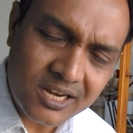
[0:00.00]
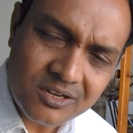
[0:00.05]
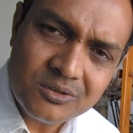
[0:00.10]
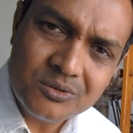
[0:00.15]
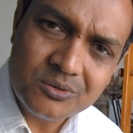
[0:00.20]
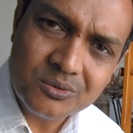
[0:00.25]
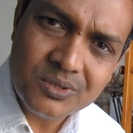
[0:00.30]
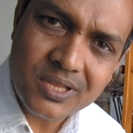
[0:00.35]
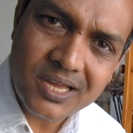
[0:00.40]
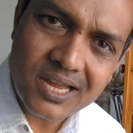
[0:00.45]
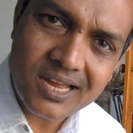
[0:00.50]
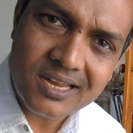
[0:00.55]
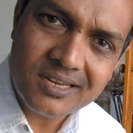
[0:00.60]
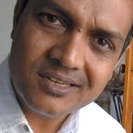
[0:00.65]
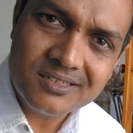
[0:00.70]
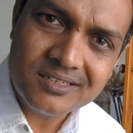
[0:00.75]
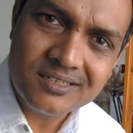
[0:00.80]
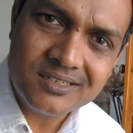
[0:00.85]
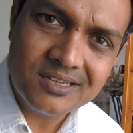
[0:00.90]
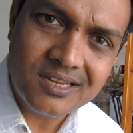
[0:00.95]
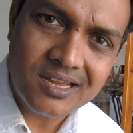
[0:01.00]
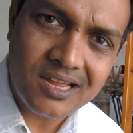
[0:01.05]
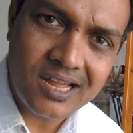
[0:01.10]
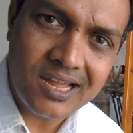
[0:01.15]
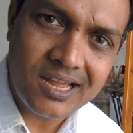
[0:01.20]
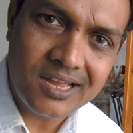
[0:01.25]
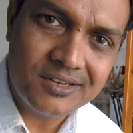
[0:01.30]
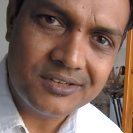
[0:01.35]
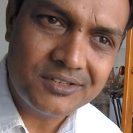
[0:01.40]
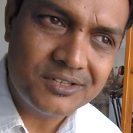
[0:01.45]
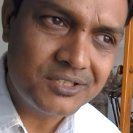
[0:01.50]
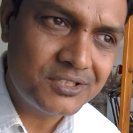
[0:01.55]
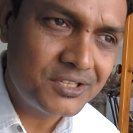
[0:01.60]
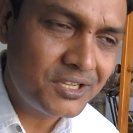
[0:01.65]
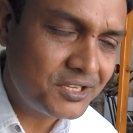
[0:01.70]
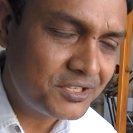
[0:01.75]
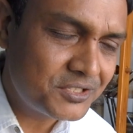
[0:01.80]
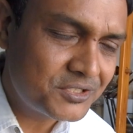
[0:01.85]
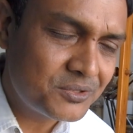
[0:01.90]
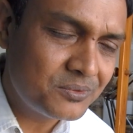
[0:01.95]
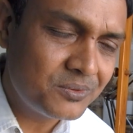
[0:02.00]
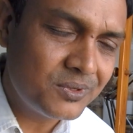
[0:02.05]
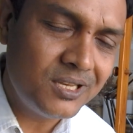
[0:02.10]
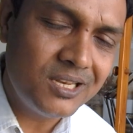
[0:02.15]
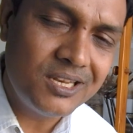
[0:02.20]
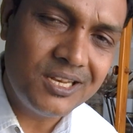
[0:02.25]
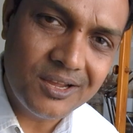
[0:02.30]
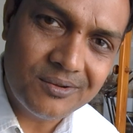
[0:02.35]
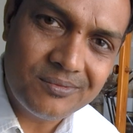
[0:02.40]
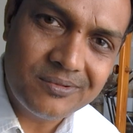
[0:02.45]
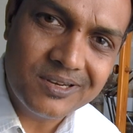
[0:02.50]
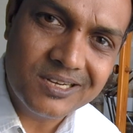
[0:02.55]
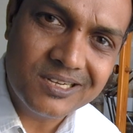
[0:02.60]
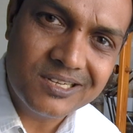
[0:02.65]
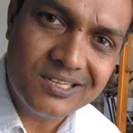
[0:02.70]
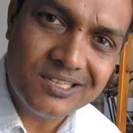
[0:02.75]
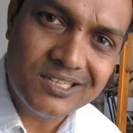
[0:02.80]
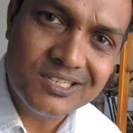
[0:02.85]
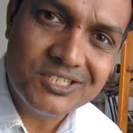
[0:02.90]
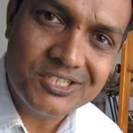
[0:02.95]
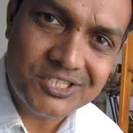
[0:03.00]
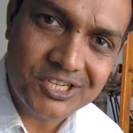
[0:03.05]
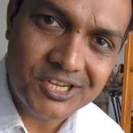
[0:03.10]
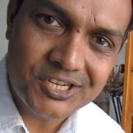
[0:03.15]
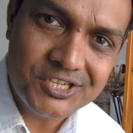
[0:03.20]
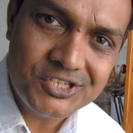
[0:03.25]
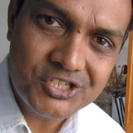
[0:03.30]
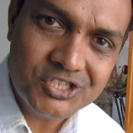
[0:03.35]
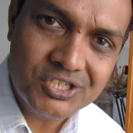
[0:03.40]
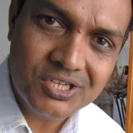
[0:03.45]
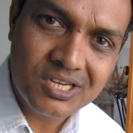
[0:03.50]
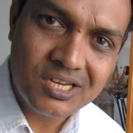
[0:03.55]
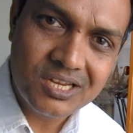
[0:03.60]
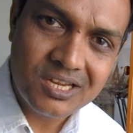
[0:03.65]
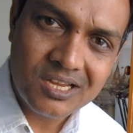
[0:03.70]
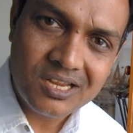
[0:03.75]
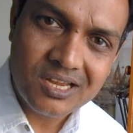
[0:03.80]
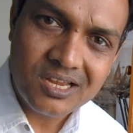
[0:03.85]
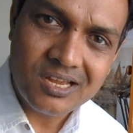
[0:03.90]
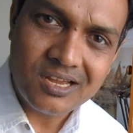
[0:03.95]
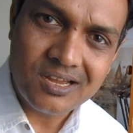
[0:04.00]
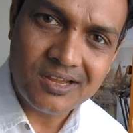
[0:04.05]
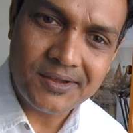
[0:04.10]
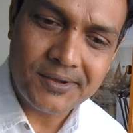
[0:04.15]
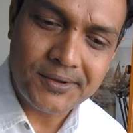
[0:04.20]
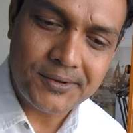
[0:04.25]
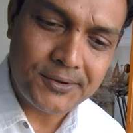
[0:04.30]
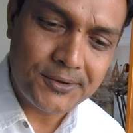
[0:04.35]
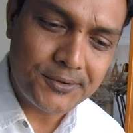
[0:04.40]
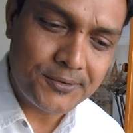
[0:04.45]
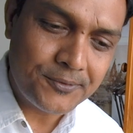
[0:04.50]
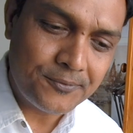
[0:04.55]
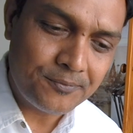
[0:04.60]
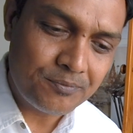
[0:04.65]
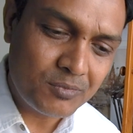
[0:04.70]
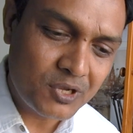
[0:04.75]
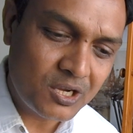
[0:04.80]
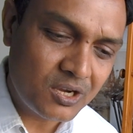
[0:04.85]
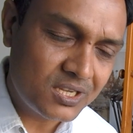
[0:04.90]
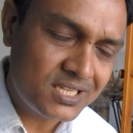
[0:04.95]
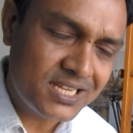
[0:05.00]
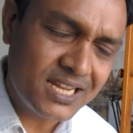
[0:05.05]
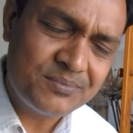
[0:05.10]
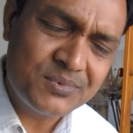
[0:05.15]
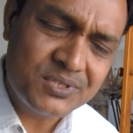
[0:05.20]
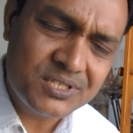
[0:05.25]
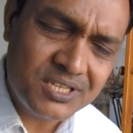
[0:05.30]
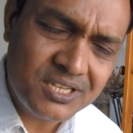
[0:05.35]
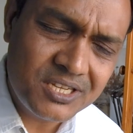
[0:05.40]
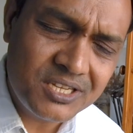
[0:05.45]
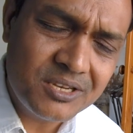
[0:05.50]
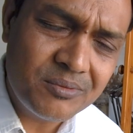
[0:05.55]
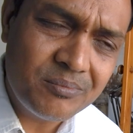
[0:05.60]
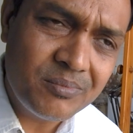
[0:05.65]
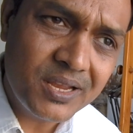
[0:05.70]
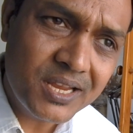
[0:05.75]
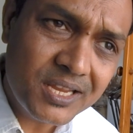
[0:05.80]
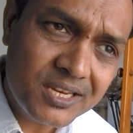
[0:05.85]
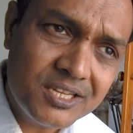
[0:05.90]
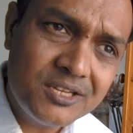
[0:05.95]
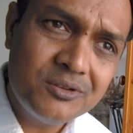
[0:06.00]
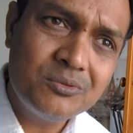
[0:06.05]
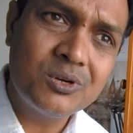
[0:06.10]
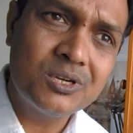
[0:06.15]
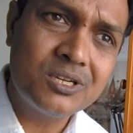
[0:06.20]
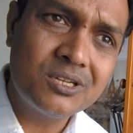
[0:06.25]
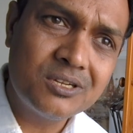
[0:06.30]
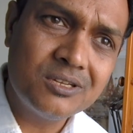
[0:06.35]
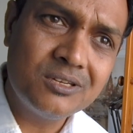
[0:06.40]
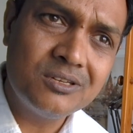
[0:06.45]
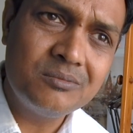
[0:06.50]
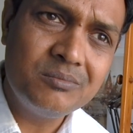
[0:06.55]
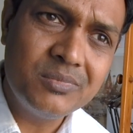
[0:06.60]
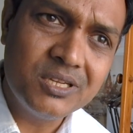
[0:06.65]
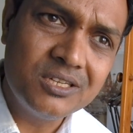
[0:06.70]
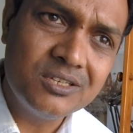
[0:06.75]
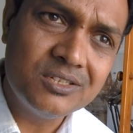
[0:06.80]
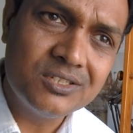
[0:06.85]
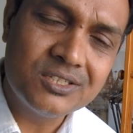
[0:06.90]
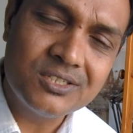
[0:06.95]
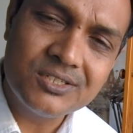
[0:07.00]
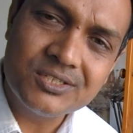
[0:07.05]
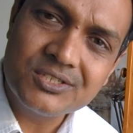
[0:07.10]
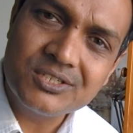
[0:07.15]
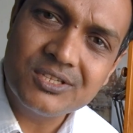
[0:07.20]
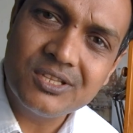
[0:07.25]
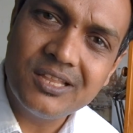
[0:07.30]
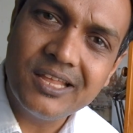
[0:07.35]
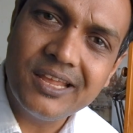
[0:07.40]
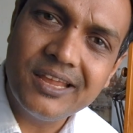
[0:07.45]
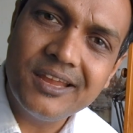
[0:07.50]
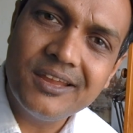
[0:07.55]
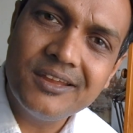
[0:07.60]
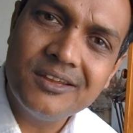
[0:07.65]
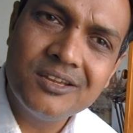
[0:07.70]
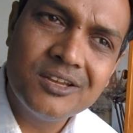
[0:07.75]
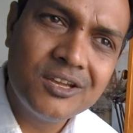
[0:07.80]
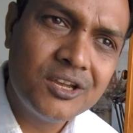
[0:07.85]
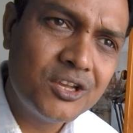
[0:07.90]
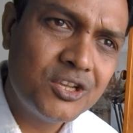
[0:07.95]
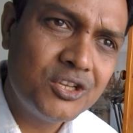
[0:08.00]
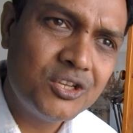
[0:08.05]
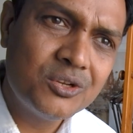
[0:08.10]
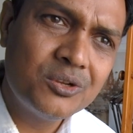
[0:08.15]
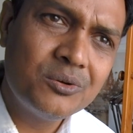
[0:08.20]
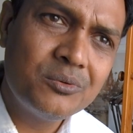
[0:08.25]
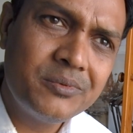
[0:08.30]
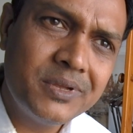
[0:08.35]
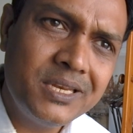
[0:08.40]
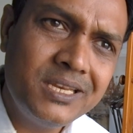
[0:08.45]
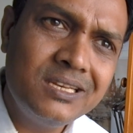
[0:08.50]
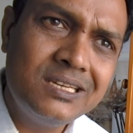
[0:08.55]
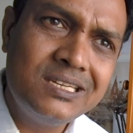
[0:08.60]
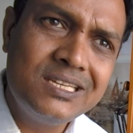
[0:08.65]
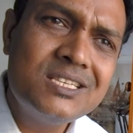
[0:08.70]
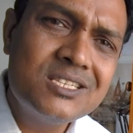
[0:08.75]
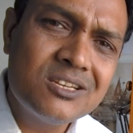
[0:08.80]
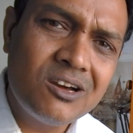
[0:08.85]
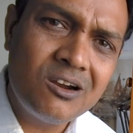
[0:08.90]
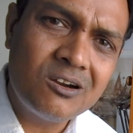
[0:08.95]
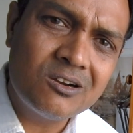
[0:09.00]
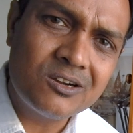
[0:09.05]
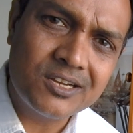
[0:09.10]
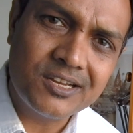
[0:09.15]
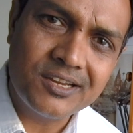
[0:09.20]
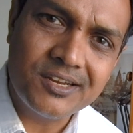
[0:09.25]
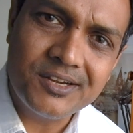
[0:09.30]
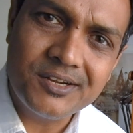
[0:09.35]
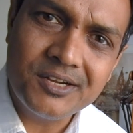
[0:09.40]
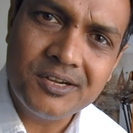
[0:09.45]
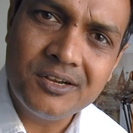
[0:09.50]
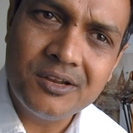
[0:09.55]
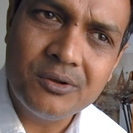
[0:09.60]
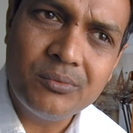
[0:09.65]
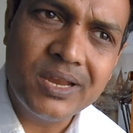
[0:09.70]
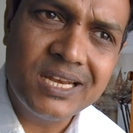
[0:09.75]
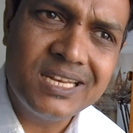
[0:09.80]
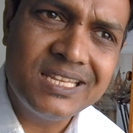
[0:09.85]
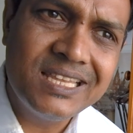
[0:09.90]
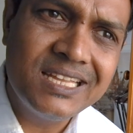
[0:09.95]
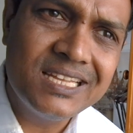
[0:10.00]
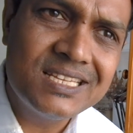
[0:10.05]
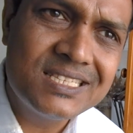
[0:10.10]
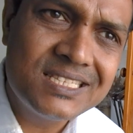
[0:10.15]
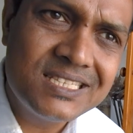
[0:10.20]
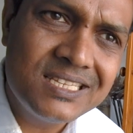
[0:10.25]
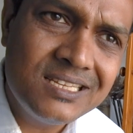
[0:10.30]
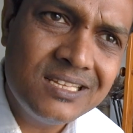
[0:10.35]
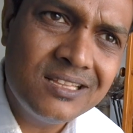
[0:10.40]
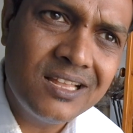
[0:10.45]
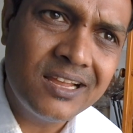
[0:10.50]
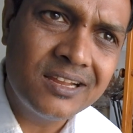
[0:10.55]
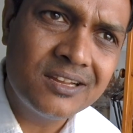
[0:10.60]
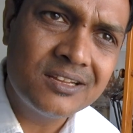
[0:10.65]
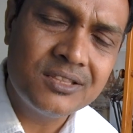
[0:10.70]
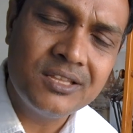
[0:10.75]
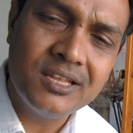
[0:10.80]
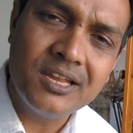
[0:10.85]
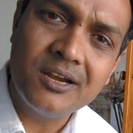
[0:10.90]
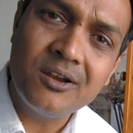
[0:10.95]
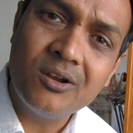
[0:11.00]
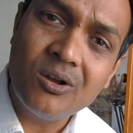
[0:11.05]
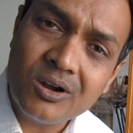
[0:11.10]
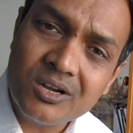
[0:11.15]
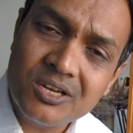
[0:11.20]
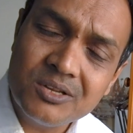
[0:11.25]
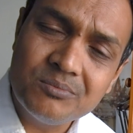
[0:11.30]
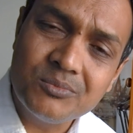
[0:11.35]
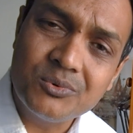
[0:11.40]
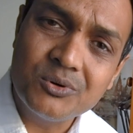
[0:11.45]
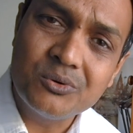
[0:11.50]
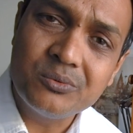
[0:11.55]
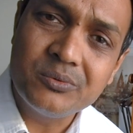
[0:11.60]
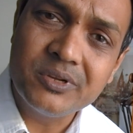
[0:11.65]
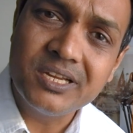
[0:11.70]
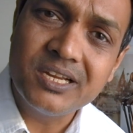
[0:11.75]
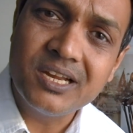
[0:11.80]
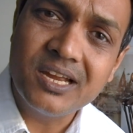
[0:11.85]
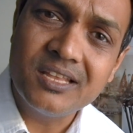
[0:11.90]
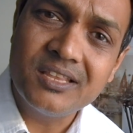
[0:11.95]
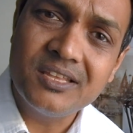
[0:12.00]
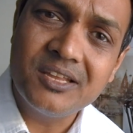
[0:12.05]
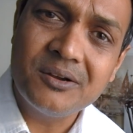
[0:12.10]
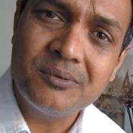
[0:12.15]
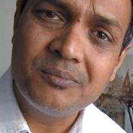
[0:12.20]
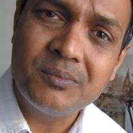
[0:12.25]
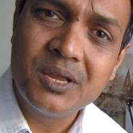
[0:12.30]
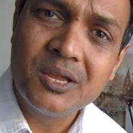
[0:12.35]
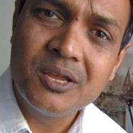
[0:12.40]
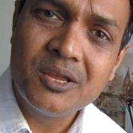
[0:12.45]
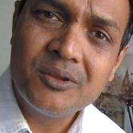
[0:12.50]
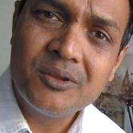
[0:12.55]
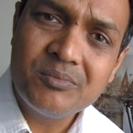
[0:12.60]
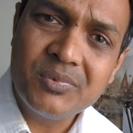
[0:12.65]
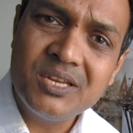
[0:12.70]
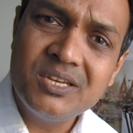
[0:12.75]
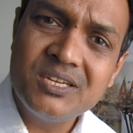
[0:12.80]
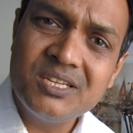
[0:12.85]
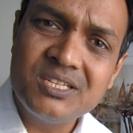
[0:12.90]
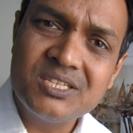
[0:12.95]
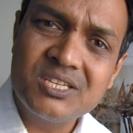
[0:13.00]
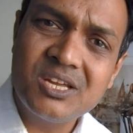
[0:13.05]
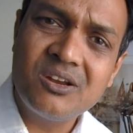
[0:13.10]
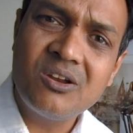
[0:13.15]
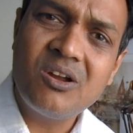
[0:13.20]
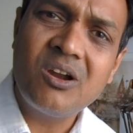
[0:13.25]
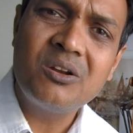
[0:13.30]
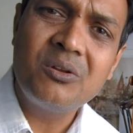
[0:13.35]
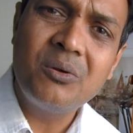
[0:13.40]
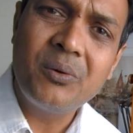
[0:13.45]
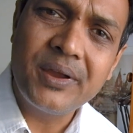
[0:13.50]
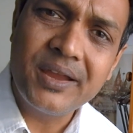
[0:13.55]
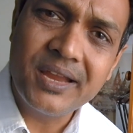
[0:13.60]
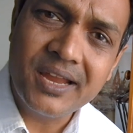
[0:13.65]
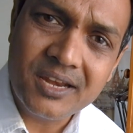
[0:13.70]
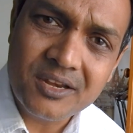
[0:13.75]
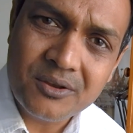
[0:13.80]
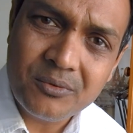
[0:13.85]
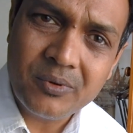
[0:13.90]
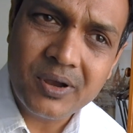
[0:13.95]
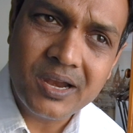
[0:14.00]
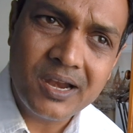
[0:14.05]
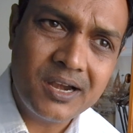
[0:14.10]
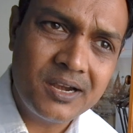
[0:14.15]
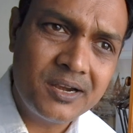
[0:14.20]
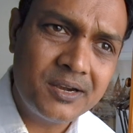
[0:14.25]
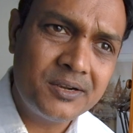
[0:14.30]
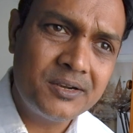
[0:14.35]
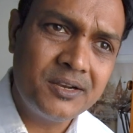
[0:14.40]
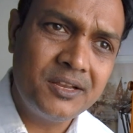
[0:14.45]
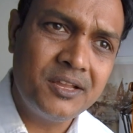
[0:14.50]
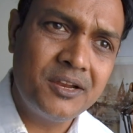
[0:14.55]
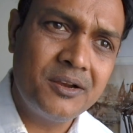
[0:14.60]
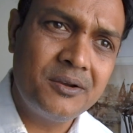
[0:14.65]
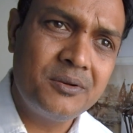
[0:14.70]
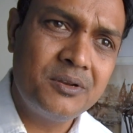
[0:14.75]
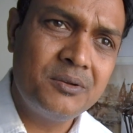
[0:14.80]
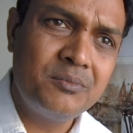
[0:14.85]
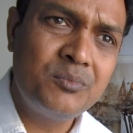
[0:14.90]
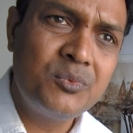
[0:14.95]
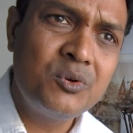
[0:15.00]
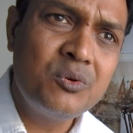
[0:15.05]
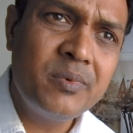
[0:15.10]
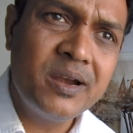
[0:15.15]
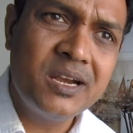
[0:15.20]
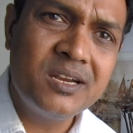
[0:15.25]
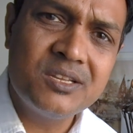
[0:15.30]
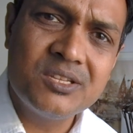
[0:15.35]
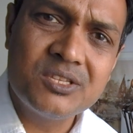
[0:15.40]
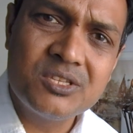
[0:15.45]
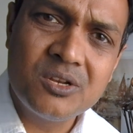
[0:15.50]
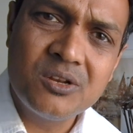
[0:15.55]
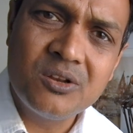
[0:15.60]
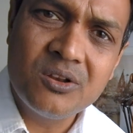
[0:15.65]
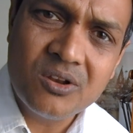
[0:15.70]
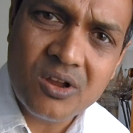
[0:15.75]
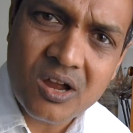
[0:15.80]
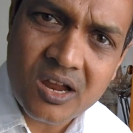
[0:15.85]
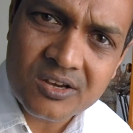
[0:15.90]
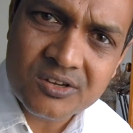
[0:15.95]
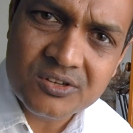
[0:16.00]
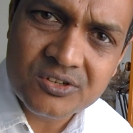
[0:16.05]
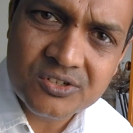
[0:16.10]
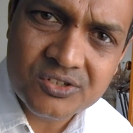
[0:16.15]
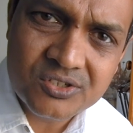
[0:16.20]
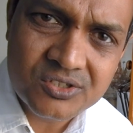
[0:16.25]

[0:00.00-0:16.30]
try to do that, and things will definitely change um, because I've seen many watercolor beginners they you know very disheartened when they see like they are not improving and their paintings are not going anywhere their improvement is not